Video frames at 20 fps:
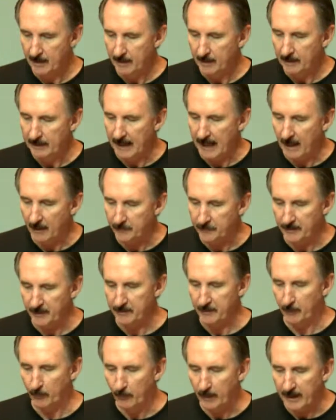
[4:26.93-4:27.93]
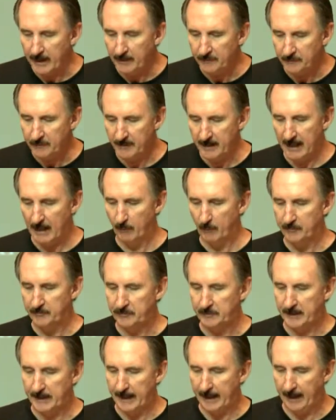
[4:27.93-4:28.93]
Kyle said, The reason I was
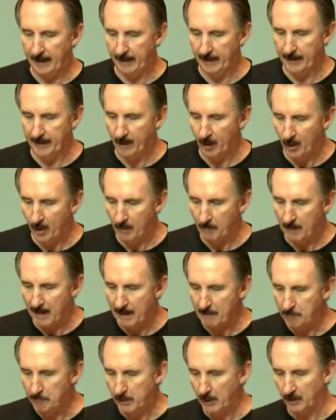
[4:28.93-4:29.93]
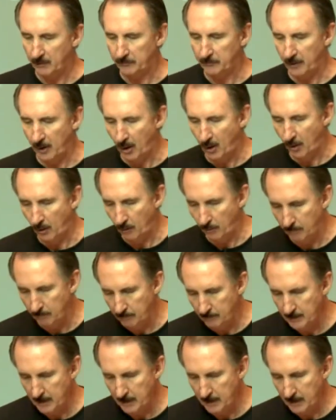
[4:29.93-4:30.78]
carrying all my books home